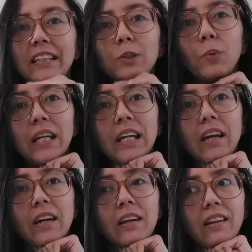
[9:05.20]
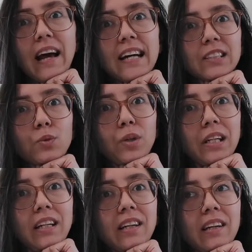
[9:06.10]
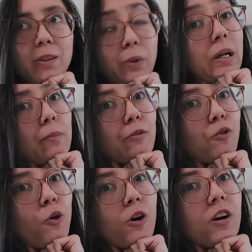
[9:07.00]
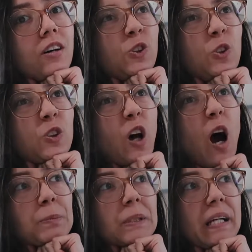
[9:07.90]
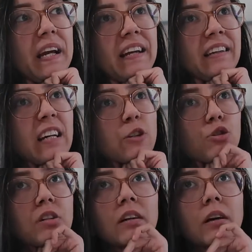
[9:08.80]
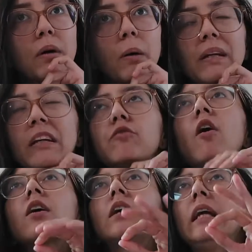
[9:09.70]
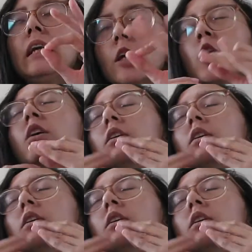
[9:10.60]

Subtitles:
this week, last week, the week before, to stop saying that you think about me? Fucking.